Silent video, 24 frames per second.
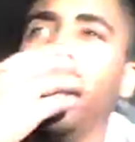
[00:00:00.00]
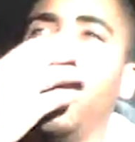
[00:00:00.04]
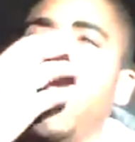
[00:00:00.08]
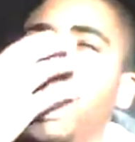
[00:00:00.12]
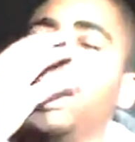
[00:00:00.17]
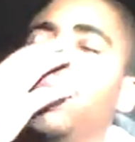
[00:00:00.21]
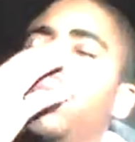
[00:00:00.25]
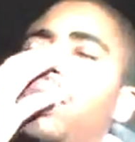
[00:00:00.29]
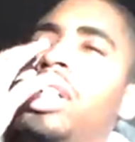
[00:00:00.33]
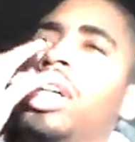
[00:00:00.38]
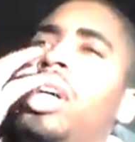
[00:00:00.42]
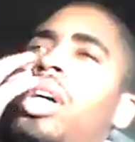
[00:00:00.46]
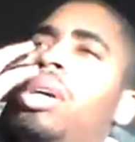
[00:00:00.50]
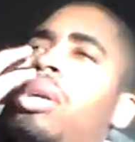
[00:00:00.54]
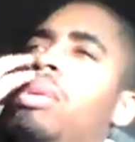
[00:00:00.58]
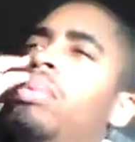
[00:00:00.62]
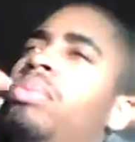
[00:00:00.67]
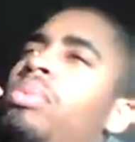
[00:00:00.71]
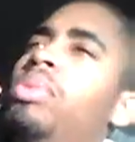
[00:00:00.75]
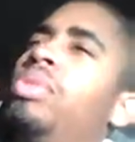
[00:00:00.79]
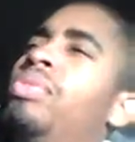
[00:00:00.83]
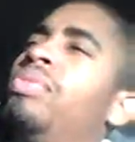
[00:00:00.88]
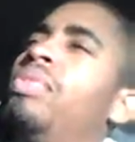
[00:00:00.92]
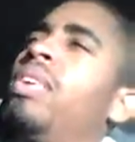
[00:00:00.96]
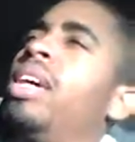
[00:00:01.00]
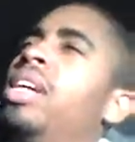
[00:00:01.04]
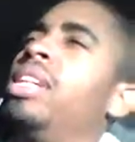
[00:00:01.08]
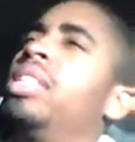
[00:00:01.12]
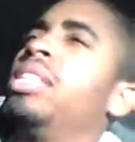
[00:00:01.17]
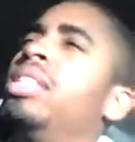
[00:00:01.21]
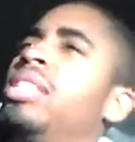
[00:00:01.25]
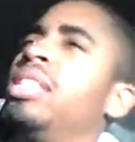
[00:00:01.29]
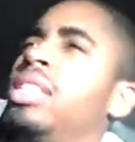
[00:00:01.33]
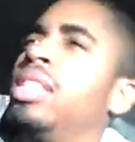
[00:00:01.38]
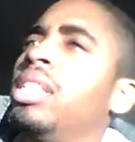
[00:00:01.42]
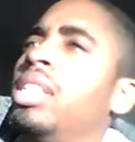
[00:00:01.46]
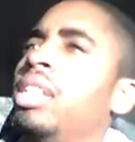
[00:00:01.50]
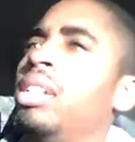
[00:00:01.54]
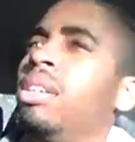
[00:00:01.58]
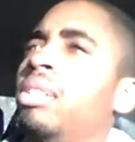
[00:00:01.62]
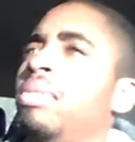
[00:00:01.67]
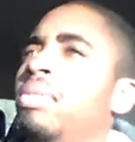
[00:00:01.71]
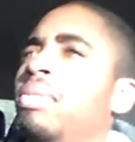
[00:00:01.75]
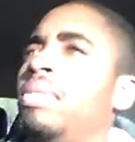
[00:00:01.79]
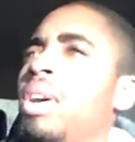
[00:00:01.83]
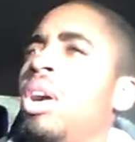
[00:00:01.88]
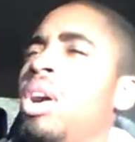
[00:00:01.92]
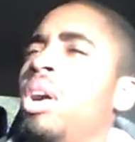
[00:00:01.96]
Are we like Job? You find
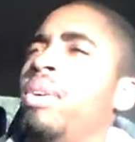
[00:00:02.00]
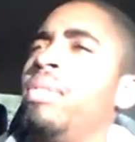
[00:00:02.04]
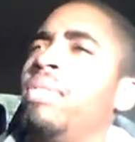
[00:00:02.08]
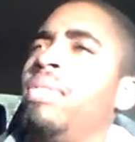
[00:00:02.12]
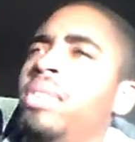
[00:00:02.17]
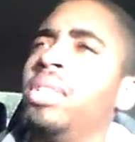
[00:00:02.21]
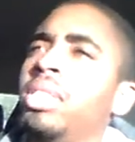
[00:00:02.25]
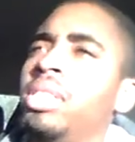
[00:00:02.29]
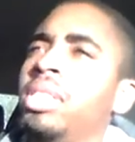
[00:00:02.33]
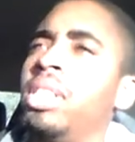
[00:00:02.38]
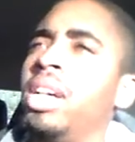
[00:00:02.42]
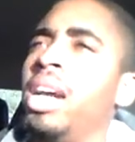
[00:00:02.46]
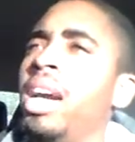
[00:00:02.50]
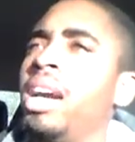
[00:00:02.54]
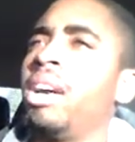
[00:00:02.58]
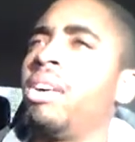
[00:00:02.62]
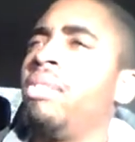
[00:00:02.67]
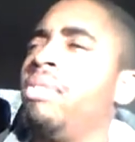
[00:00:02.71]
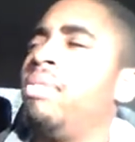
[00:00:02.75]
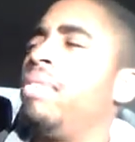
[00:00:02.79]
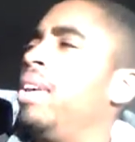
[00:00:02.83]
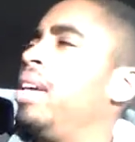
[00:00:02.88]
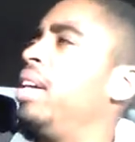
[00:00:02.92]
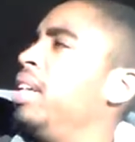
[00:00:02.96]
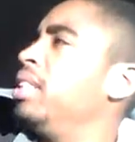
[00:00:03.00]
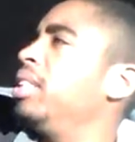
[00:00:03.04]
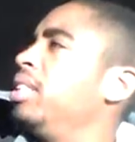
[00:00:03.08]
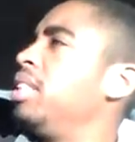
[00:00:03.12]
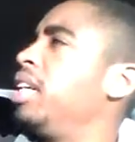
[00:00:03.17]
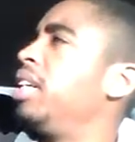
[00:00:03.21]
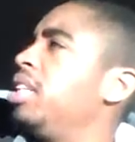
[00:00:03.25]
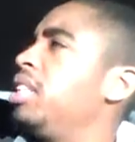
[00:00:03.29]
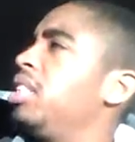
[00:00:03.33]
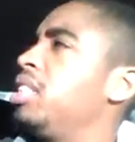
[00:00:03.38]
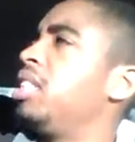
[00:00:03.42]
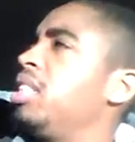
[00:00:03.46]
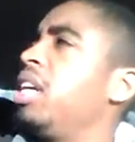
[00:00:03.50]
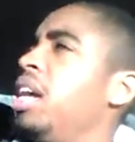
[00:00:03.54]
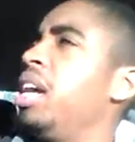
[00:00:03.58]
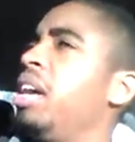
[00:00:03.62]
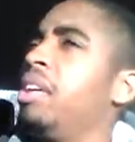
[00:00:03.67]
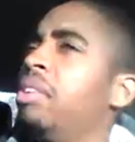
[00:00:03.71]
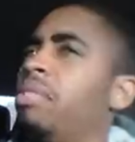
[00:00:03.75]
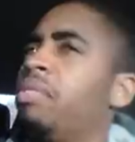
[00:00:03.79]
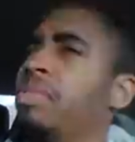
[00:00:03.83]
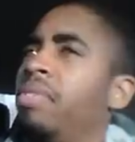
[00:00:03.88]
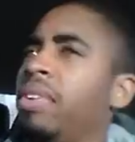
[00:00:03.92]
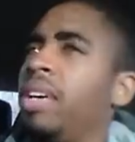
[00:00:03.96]
yourself offering sacrifice after
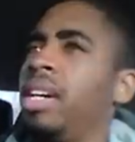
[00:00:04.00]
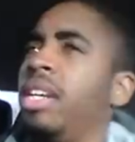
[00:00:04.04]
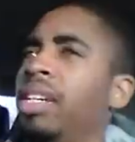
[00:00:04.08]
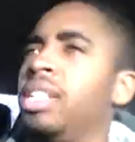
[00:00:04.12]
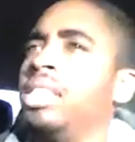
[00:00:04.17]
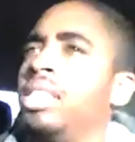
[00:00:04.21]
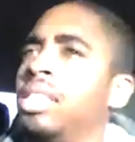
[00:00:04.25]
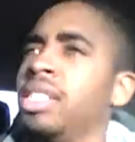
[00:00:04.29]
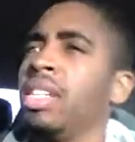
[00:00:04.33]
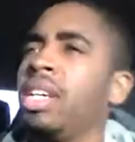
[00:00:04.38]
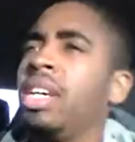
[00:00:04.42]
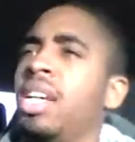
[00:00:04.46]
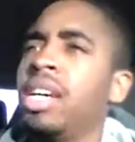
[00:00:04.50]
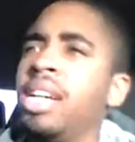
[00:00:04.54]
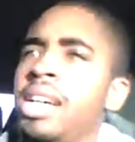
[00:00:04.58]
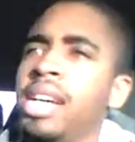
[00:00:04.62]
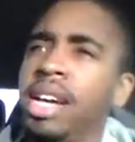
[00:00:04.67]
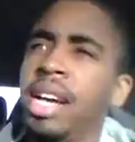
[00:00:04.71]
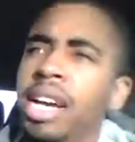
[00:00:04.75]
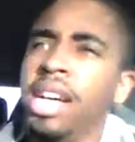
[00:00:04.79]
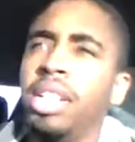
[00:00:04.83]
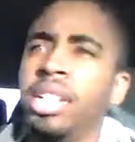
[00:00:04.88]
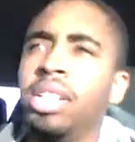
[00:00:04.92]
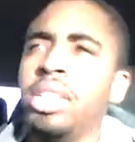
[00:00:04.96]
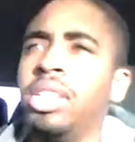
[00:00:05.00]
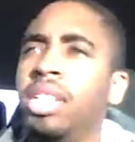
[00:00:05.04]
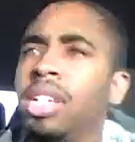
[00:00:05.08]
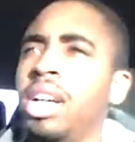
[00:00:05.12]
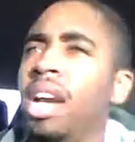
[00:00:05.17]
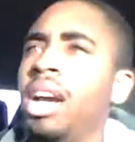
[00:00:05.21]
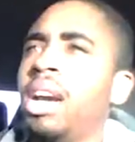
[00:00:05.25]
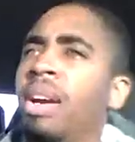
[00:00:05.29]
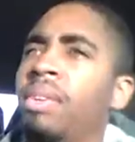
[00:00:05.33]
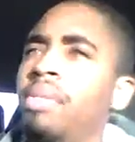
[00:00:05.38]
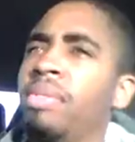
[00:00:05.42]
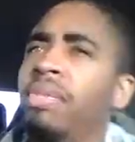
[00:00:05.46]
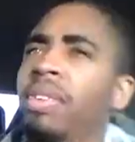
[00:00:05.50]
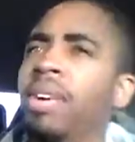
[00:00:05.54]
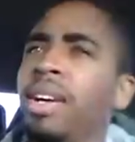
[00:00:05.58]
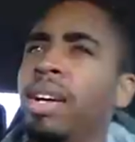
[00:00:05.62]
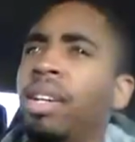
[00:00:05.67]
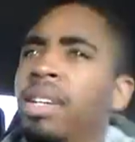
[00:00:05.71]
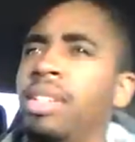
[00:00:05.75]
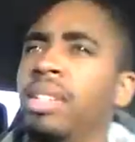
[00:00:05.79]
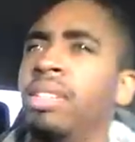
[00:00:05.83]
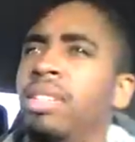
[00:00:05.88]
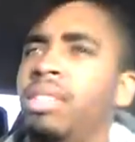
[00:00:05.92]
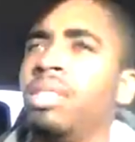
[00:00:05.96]
sacrifice after
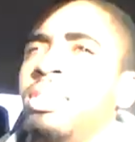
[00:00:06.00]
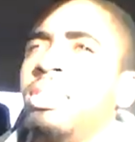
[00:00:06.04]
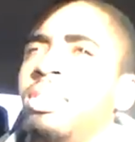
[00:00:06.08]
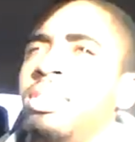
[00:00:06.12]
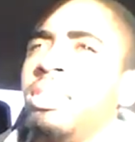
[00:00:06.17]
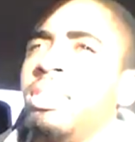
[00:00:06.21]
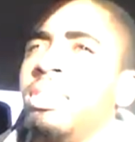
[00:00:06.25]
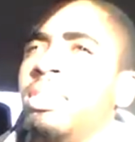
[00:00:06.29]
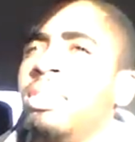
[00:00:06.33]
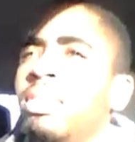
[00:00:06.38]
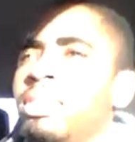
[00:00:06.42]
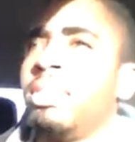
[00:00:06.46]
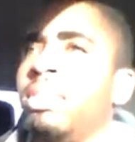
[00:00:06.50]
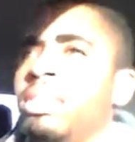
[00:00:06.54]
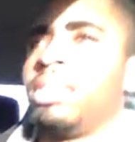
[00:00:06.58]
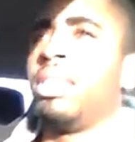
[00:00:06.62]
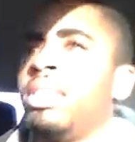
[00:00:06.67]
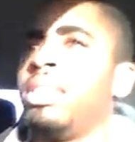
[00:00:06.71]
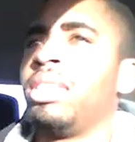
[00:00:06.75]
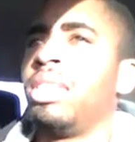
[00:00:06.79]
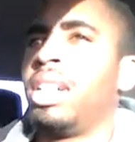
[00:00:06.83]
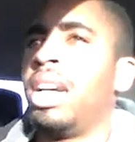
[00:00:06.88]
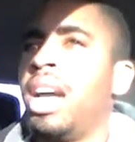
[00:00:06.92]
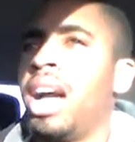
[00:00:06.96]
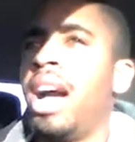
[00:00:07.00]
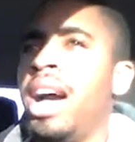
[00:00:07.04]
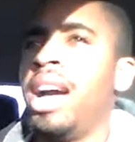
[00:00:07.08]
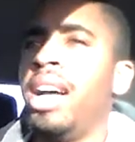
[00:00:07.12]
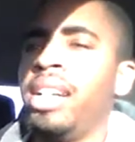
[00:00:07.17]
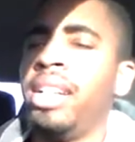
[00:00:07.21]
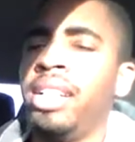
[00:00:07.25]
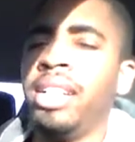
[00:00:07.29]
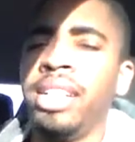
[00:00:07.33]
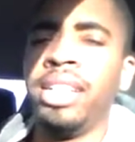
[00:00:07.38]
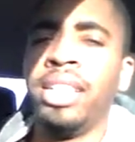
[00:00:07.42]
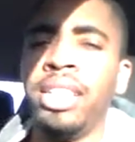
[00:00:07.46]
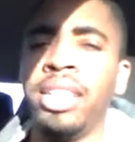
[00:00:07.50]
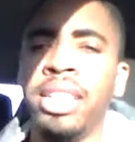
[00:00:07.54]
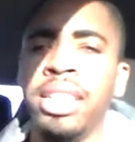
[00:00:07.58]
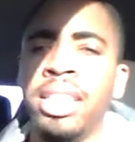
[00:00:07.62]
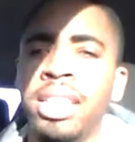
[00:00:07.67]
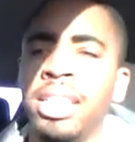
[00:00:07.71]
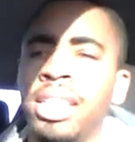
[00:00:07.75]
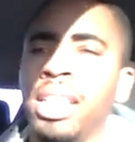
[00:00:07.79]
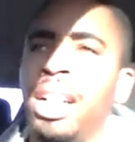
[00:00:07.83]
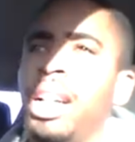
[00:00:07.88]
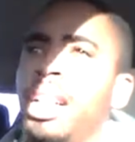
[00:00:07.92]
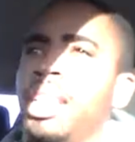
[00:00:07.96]
sacrifice. I
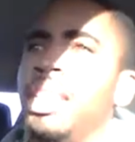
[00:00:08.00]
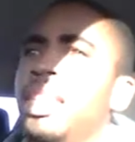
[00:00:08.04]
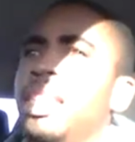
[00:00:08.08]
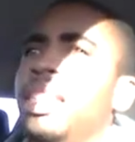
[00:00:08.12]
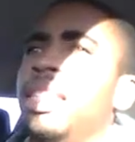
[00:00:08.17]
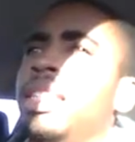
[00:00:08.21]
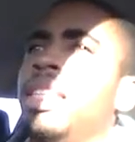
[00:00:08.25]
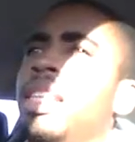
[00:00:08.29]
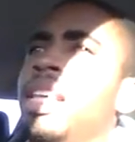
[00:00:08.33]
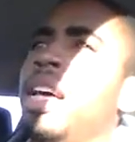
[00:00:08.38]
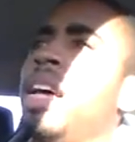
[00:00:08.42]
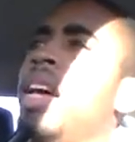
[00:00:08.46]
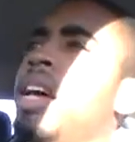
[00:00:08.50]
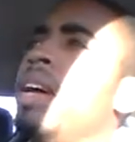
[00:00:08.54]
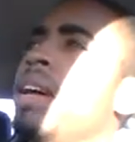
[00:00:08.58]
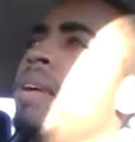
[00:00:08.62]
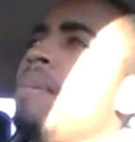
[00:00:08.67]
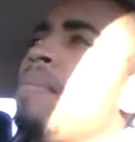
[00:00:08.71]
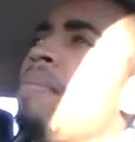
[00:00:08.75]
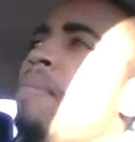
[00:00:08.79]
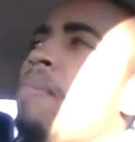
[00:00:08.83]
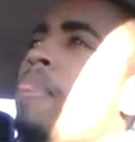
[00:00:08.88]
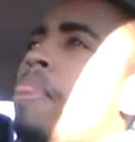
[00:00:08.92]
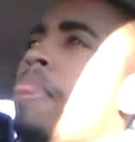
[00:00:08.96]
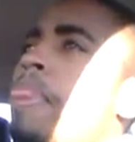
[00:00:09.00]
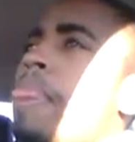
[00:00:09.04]
did this, I did that.